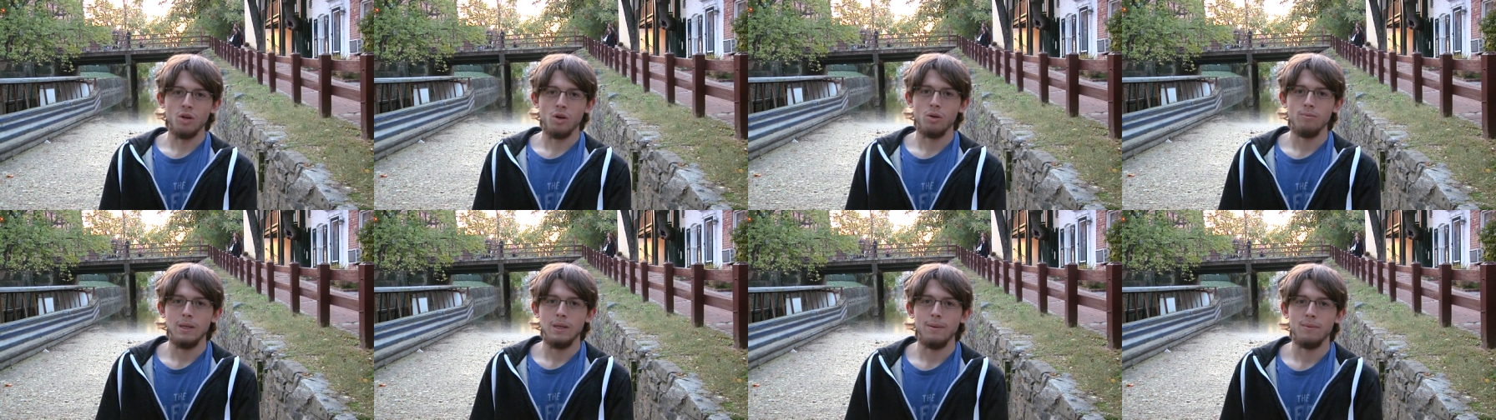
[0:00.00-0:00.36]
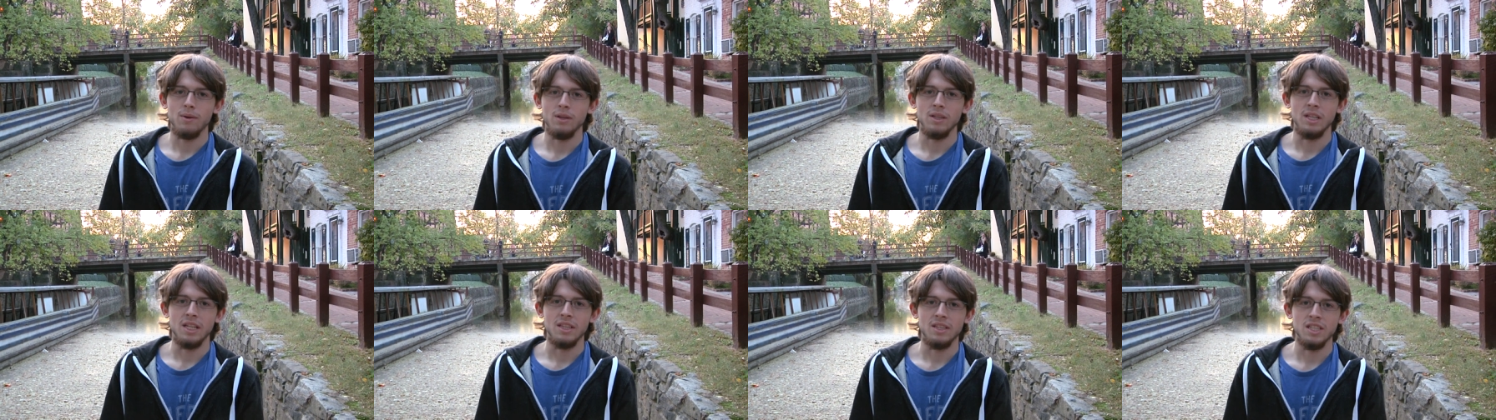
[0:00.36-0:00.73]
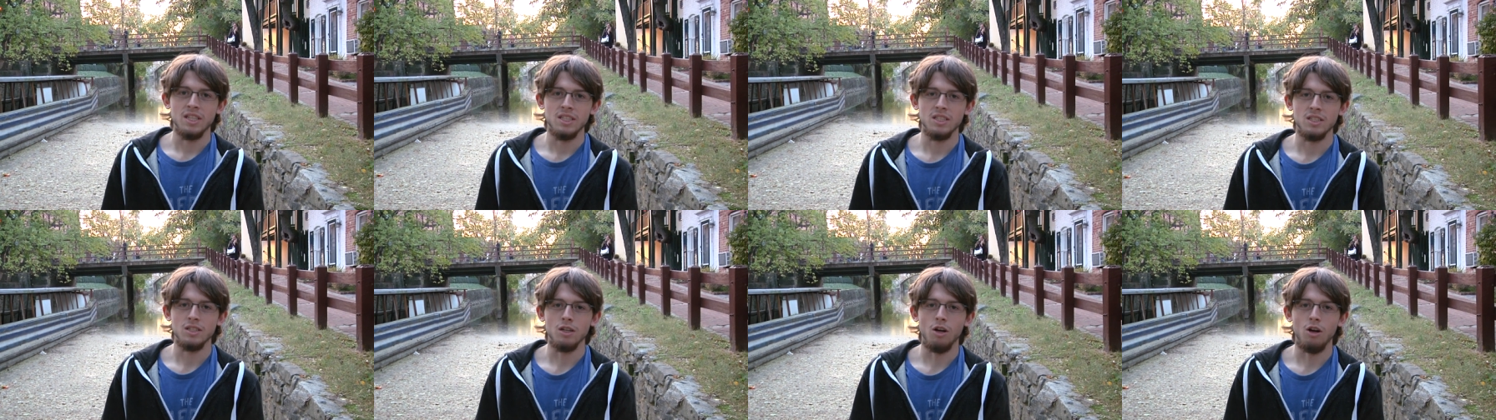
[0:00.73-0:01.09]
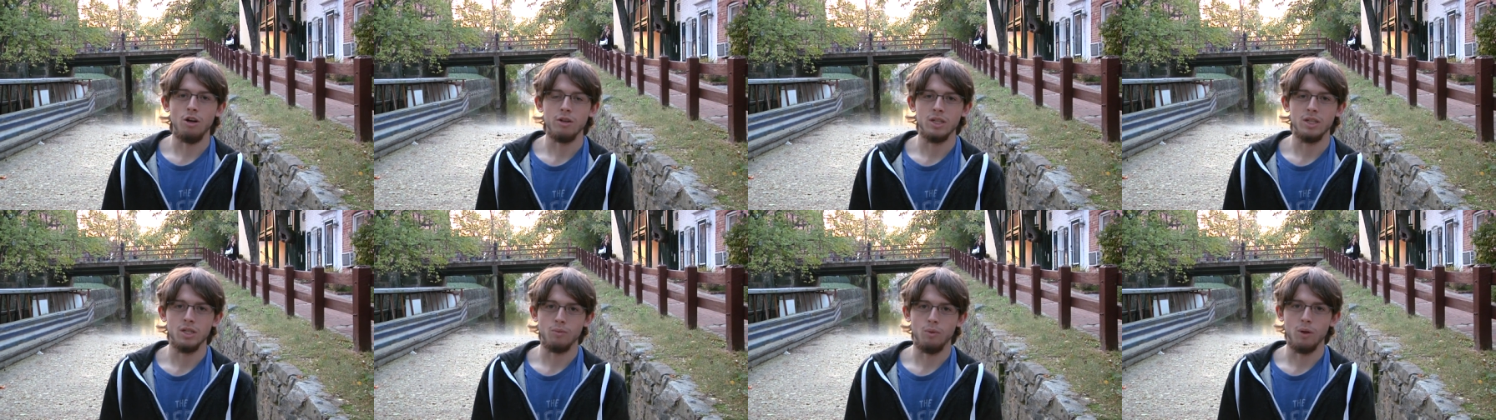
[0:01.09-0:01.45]
to remember that this is
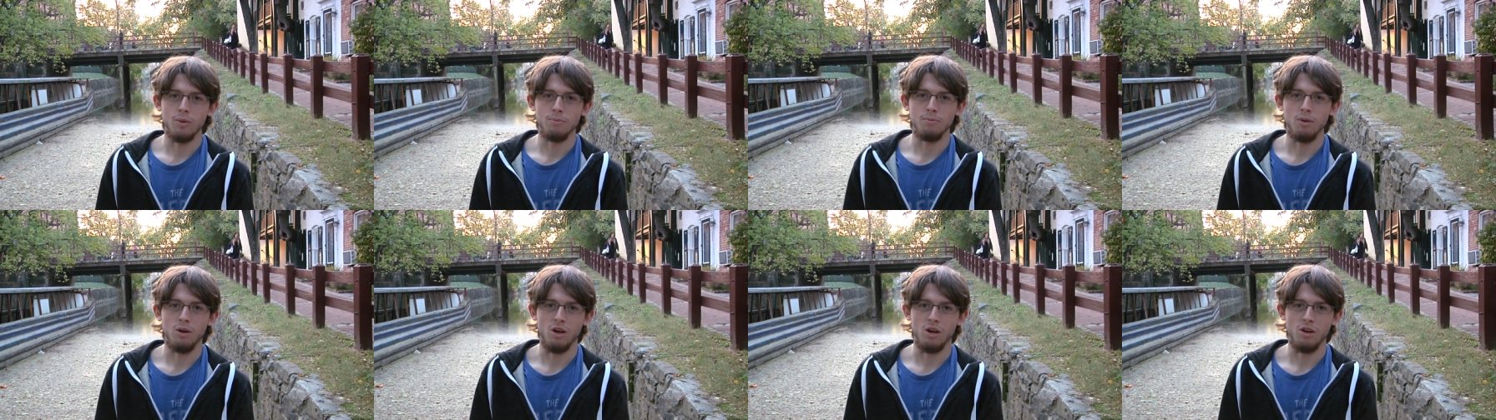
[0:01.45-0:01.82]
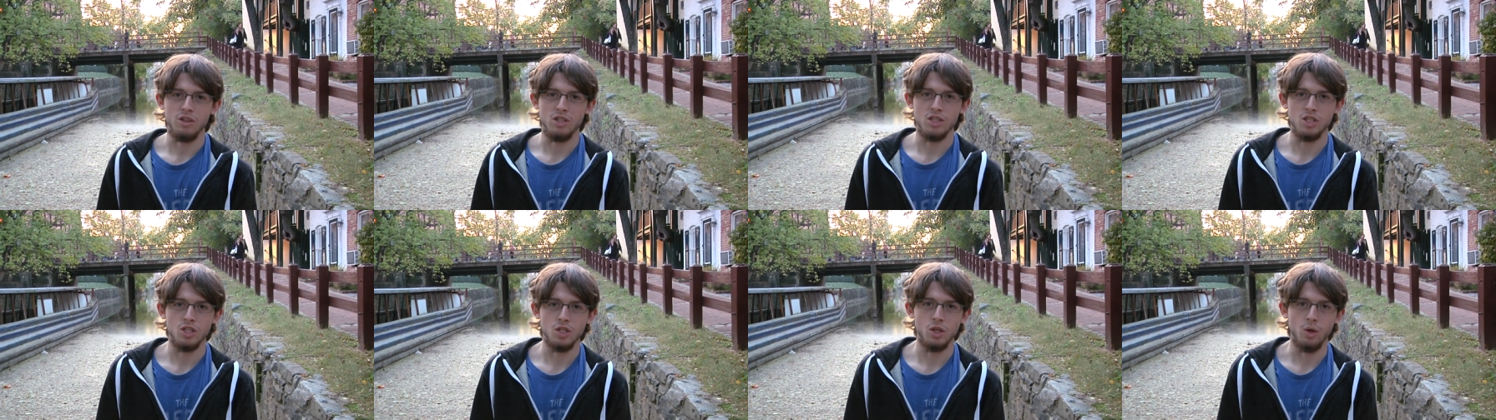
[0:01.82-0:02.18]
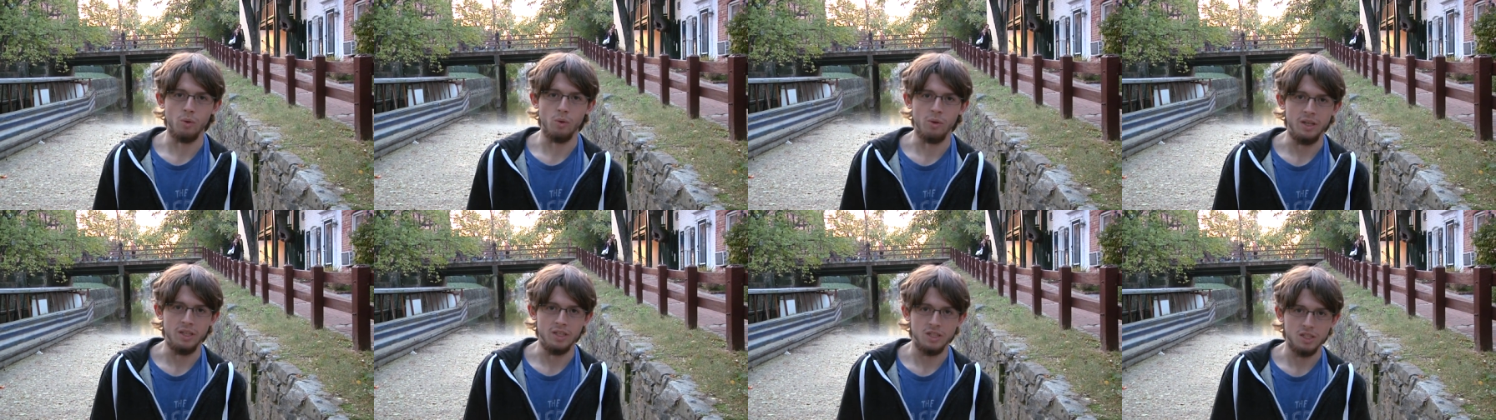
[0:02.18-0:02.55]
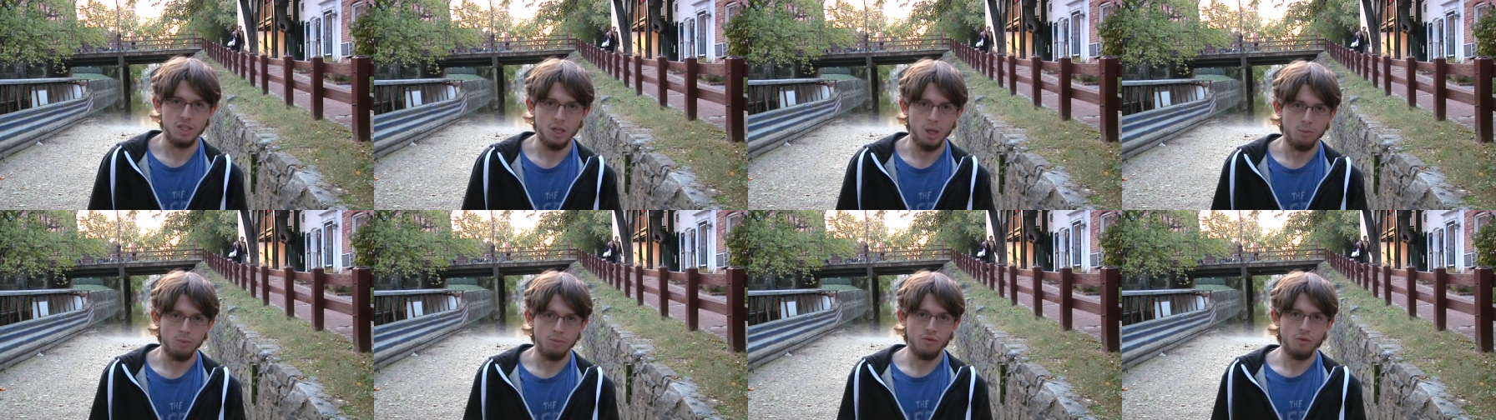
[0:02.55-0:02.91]
all just one part of the story,
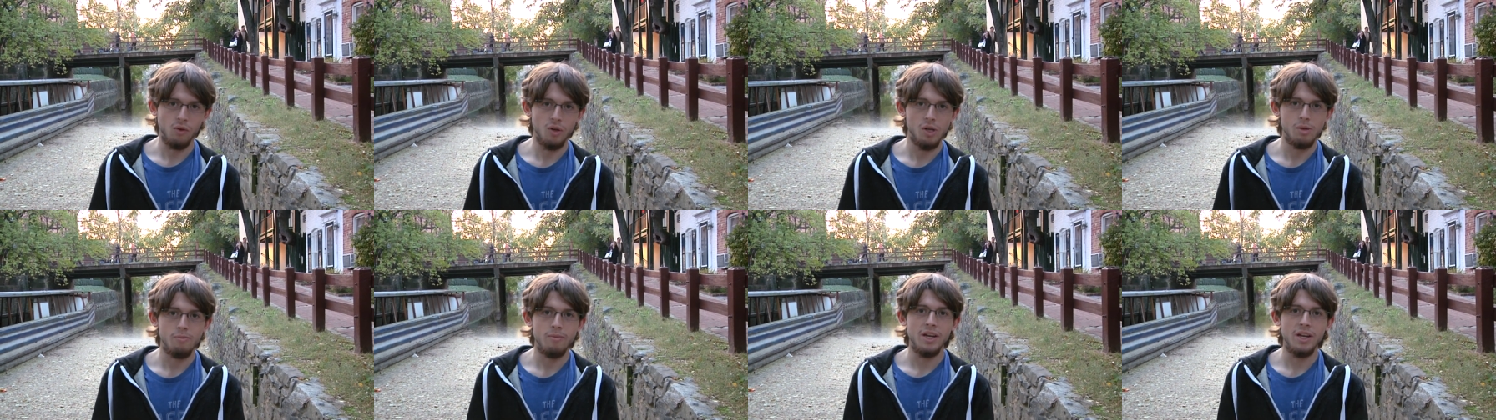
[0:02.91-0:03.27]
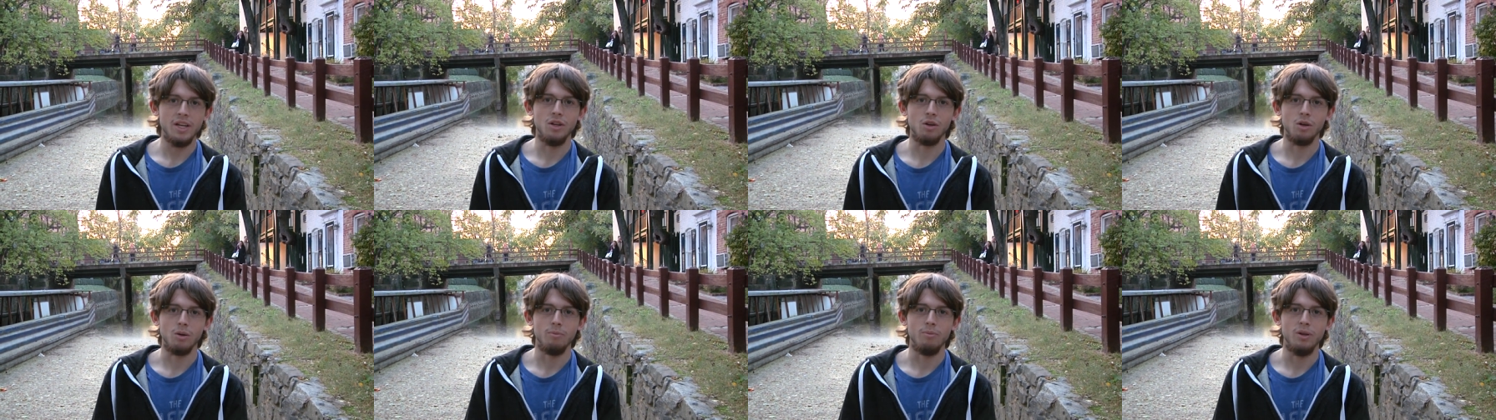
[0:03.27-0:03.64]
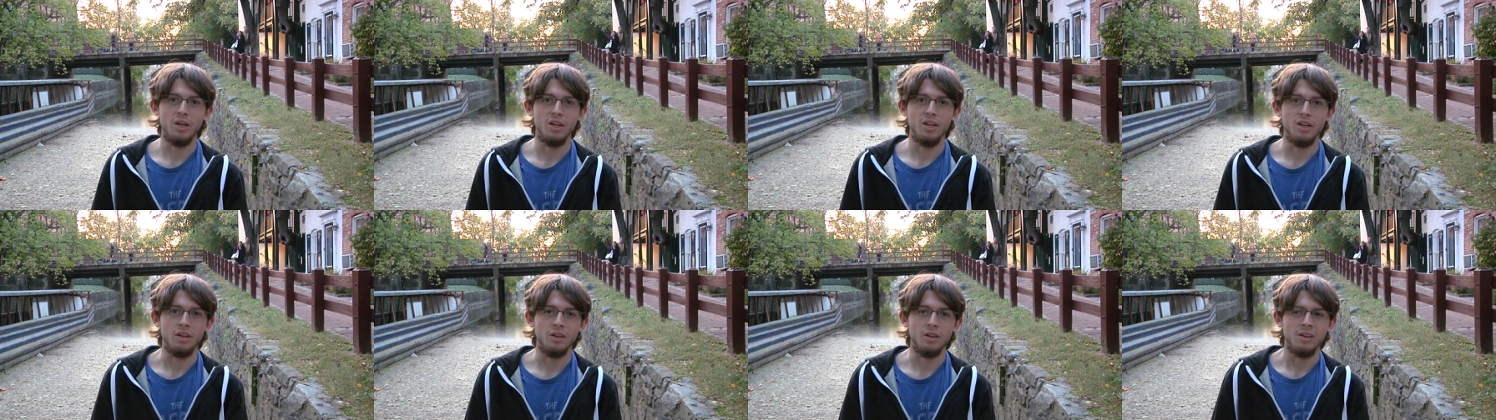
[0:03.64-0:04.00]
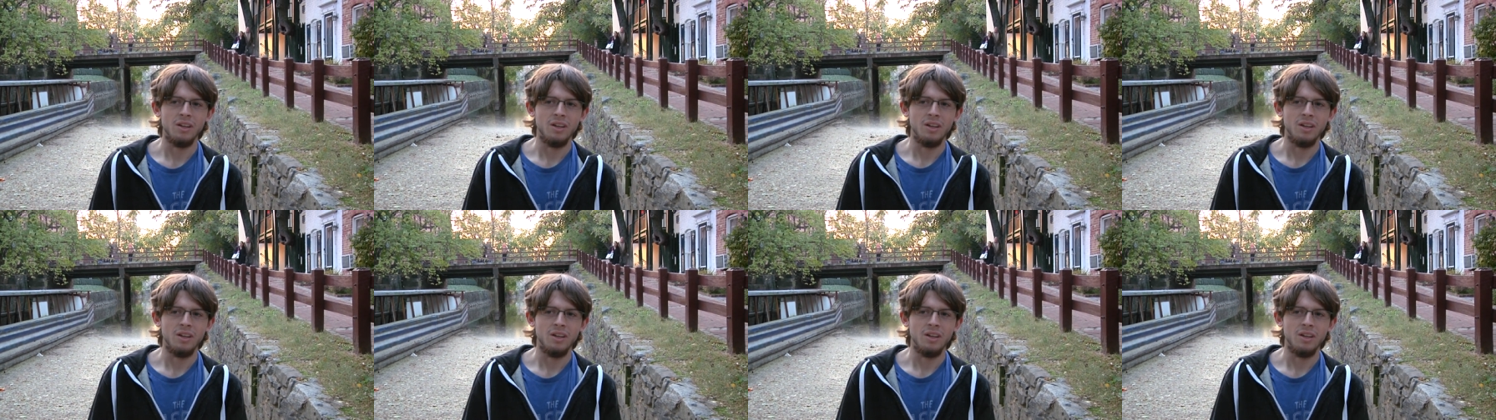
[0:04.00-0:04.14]
so before you make your opinion,